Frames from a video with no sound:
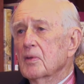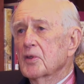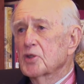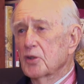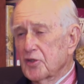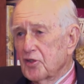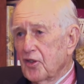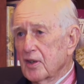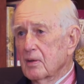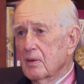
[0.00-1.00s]
surface
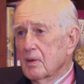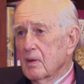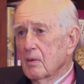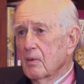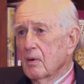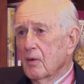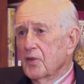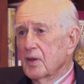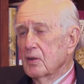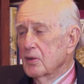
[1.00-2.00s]
fleet of
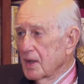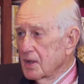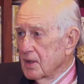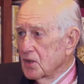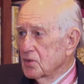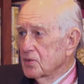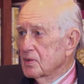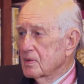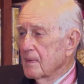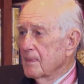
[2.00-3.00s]
the United
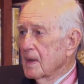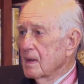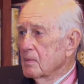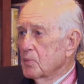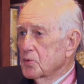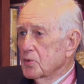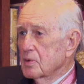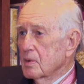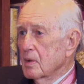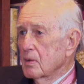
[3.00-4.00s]
Nations, which was
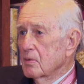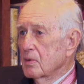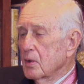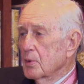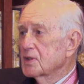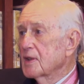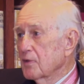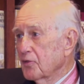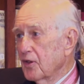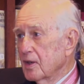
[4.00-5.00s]
the US
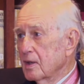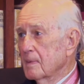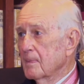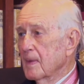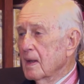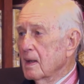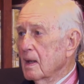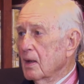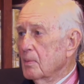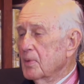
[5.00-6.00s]
7th Fleet,
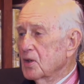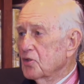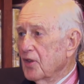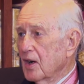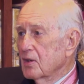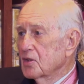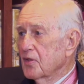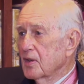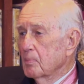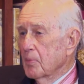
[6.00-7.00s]
and the British Far East
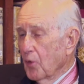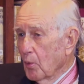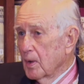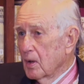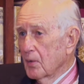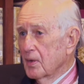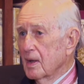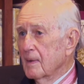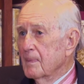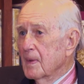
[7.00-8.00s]
Fleet, before we got
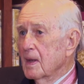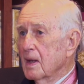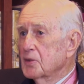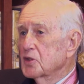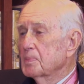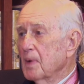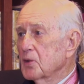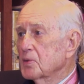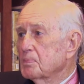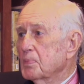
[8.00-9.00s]
there, had
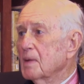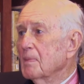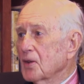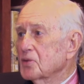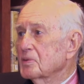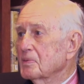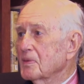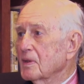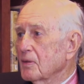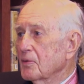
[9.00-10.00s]
disposed pretty much
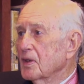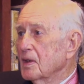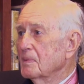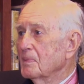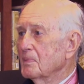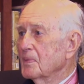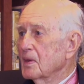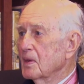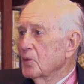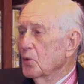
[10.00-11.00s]
of the
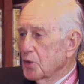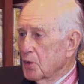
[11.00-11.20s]
North